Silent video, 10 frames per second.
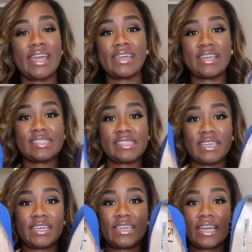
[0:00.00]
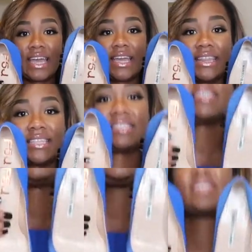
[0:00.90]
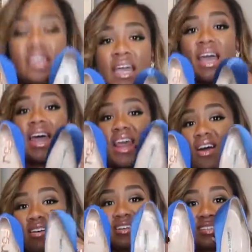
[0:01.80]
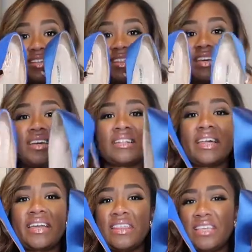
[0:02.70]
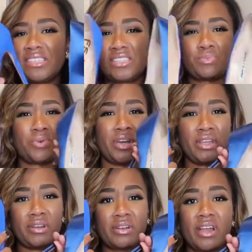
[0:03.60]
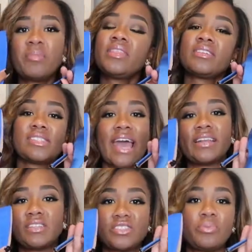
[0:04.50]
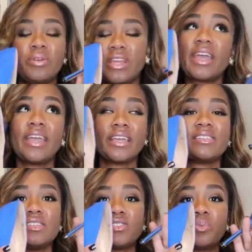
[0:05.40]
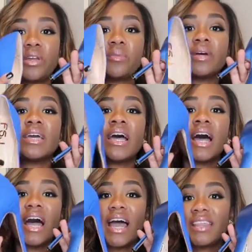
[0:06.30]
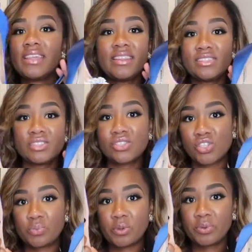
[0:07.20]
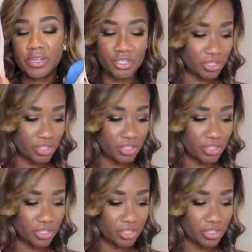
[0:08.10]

Hangisi, and I honestly think like this is prettier. I mean, the satin is so pretty, a Hangisi is so pretty, but I think this is a super pretty